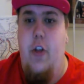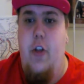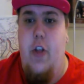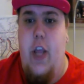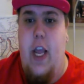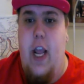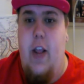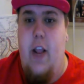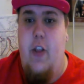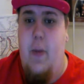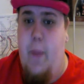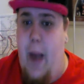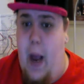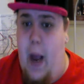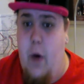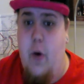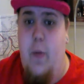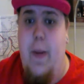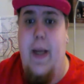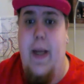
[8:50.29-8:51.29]
the
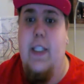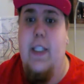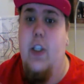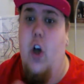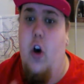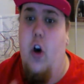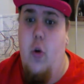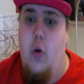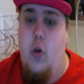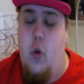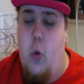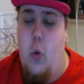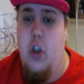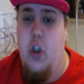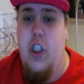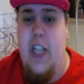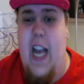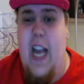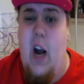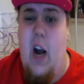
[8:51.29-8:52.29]
powder mixes or the
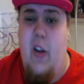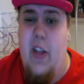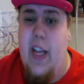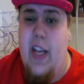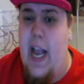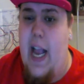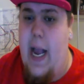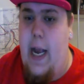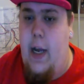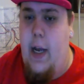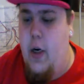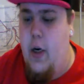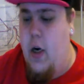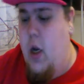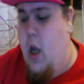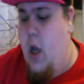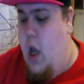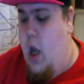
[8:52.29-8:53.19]
ones you get out of the carton.